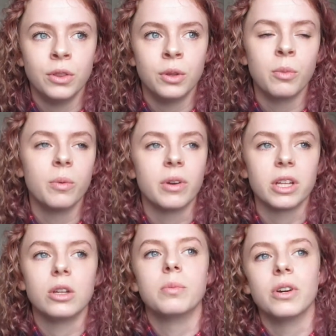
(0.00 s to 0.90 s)
The more
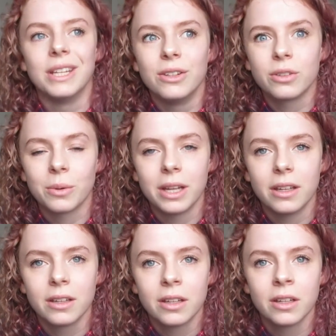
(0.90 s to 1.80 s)
money you put into
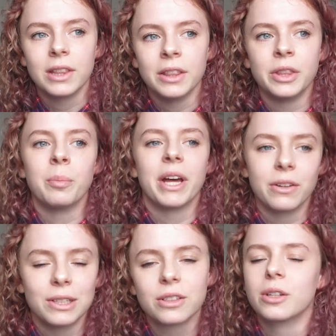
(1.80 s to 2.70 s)
it, the
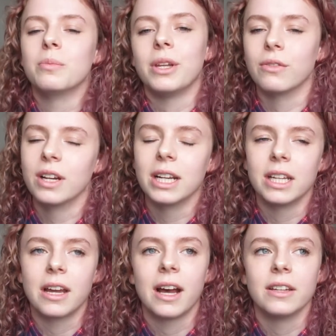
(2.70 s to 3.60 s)
better it's going to be
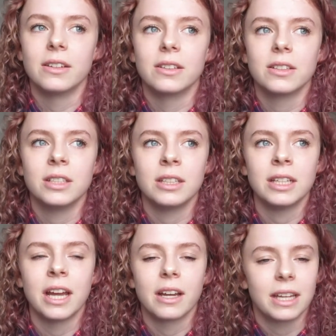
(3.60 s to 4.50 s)
really and
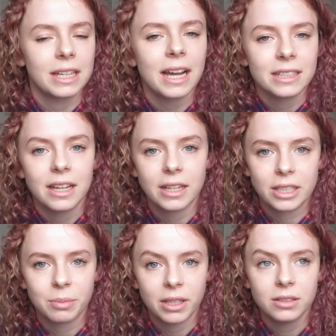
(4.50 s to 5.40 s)
yeah it can get
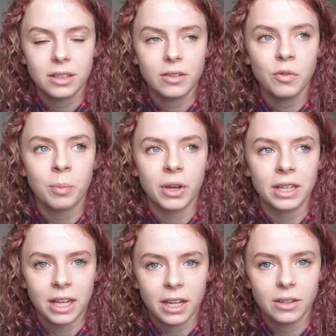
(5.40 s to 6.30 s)
expensive but
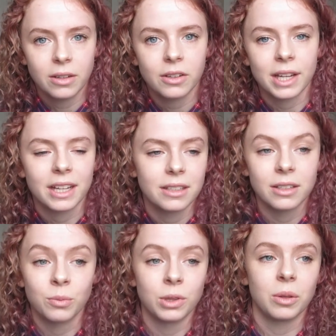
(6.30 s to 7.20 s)
again like I
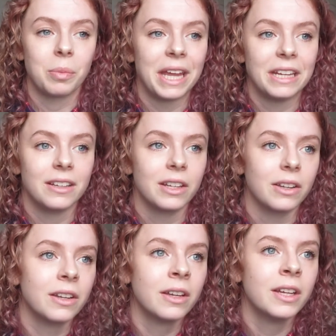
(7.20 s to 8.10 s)
said with the pain
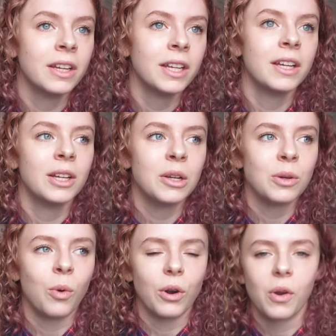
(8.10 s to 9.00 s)
and
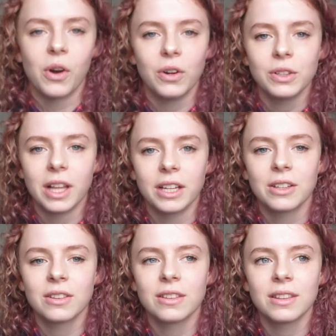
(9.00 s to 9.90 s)
whatnot
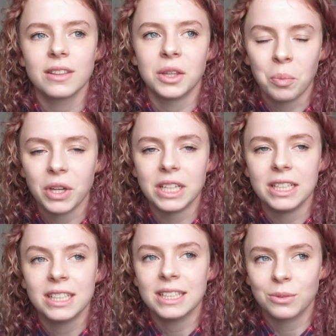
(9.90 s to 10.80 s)
like the
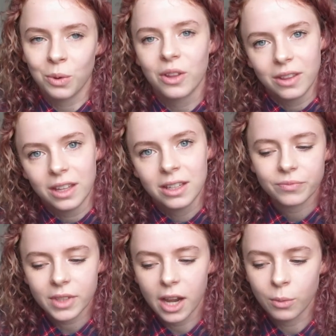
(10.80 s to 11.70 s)
money is worth it.
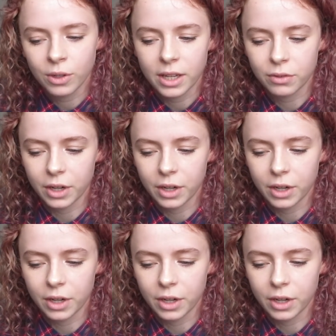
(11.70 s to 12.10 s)
I would never